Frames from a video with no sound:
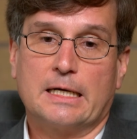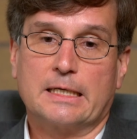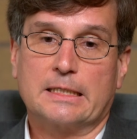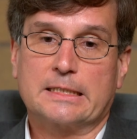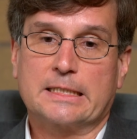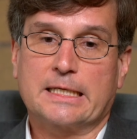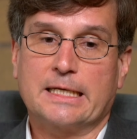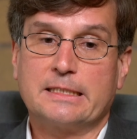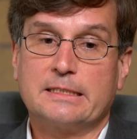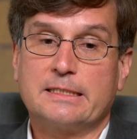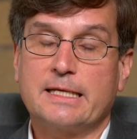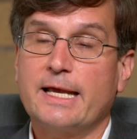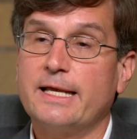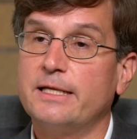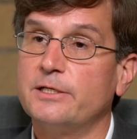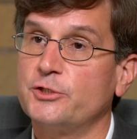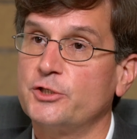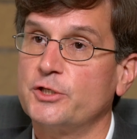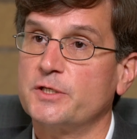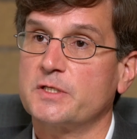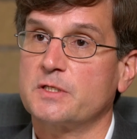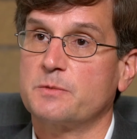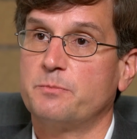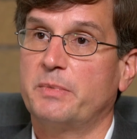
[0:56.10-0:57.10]

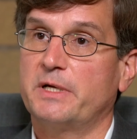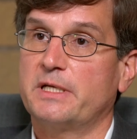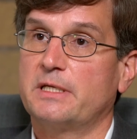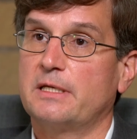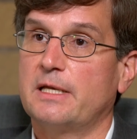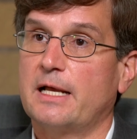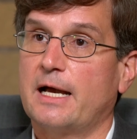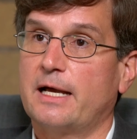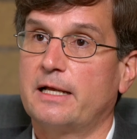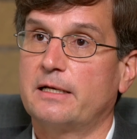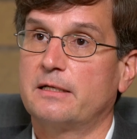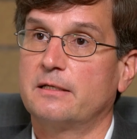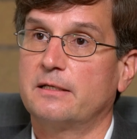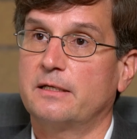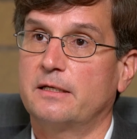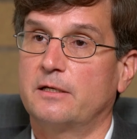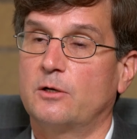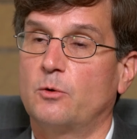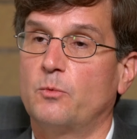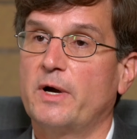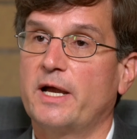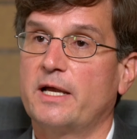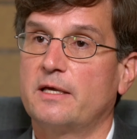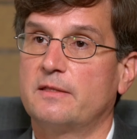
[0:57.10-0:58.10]
contentious, but not in
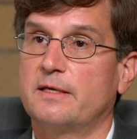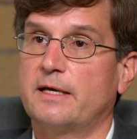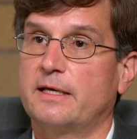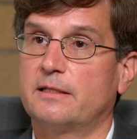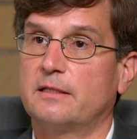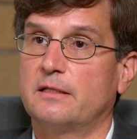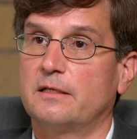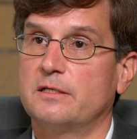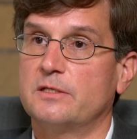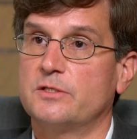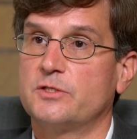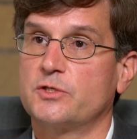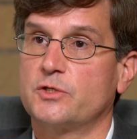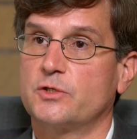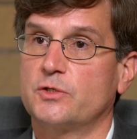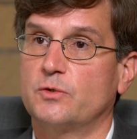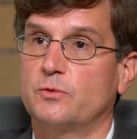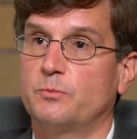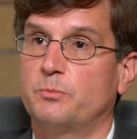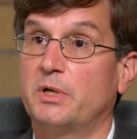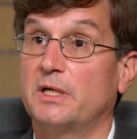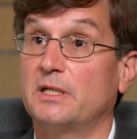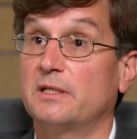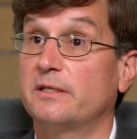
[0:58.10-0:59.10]
a way that leads
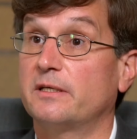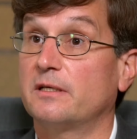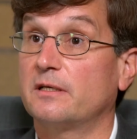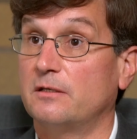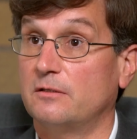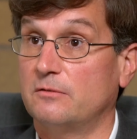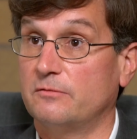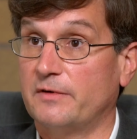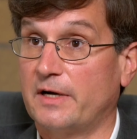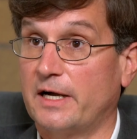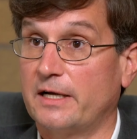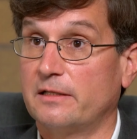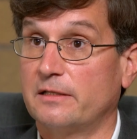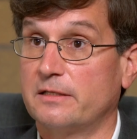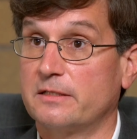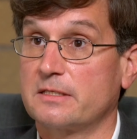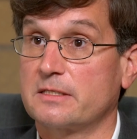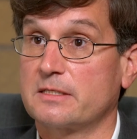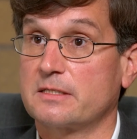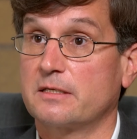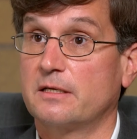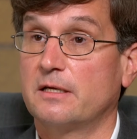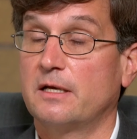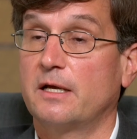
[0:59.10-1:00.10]
to political
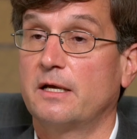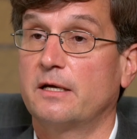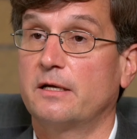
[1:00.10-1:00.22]
violence.